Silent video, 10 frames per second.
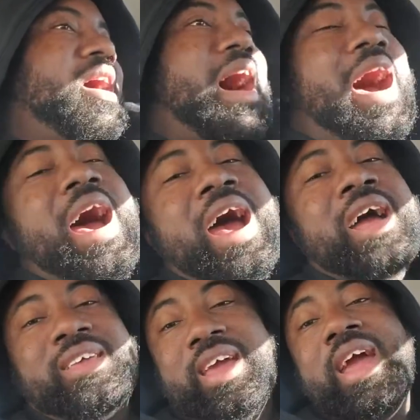
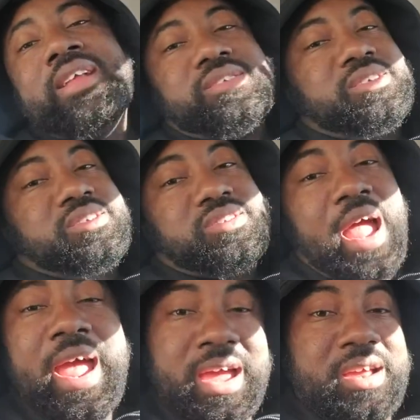I can't
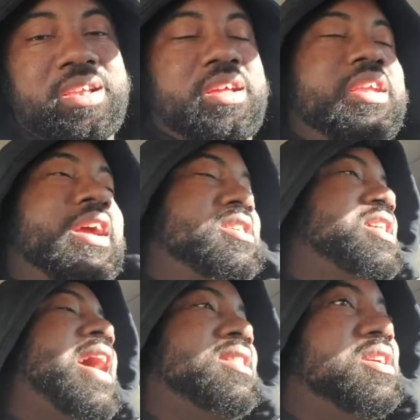stand niggas
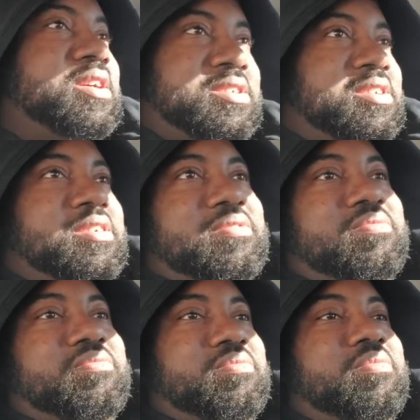like this.
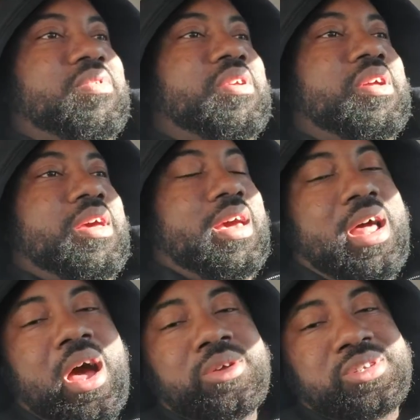And
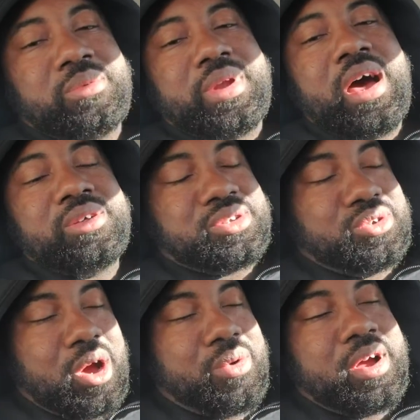I also
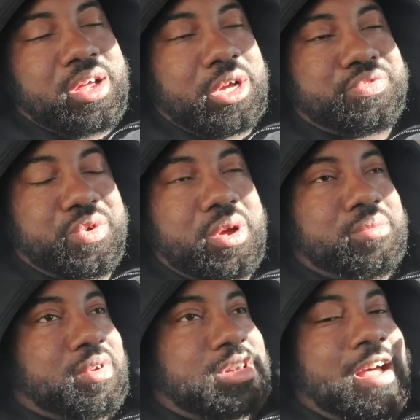know where it comes from
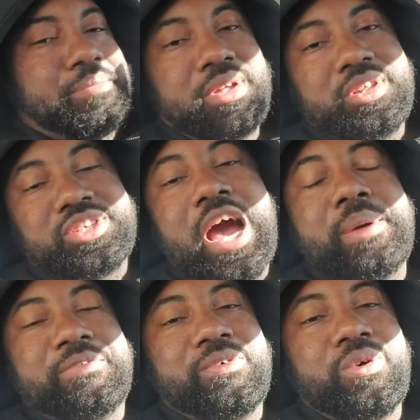because I've been this guy
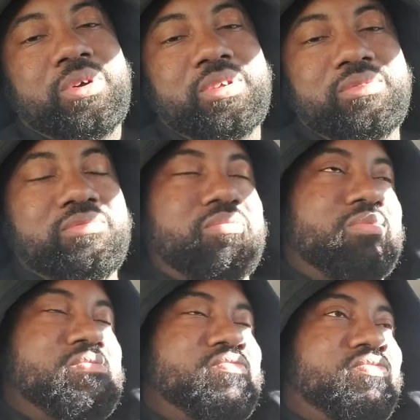before.
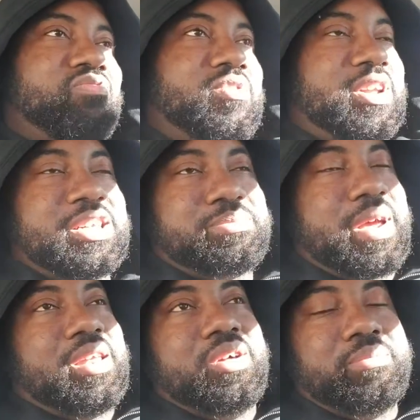Let's
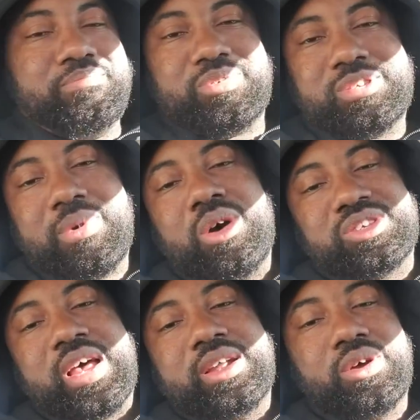make a little small
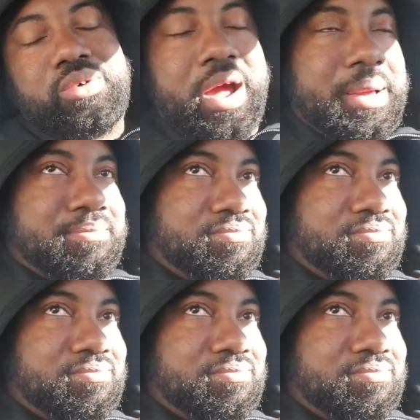side note, right?